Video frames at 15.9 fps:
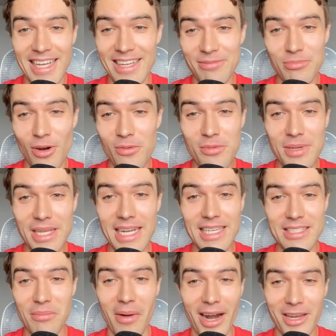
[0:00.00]
Probably
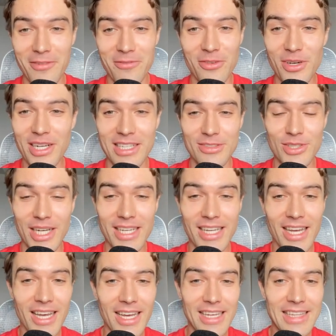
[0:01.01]
there's a market for this, right?
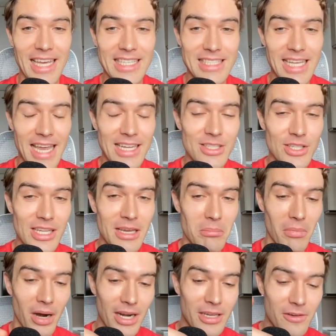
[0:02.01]
There's actually a
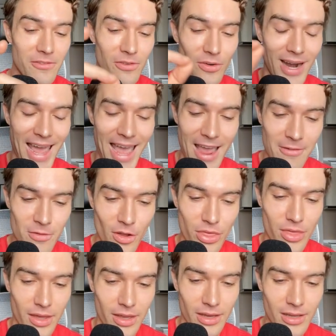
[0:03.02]
market for
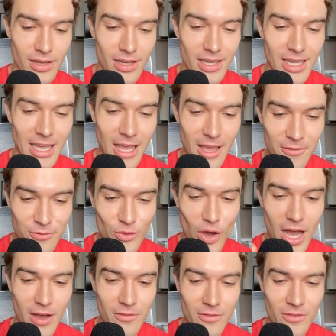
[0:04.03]
everything if you
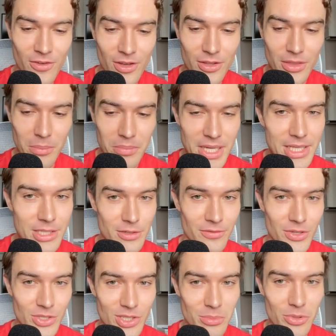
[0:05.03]
have the means of
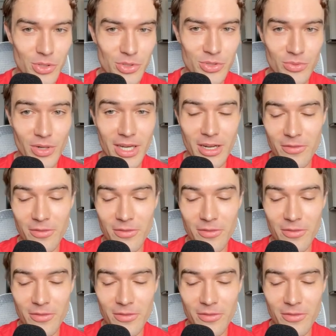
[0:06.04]
distribution, right?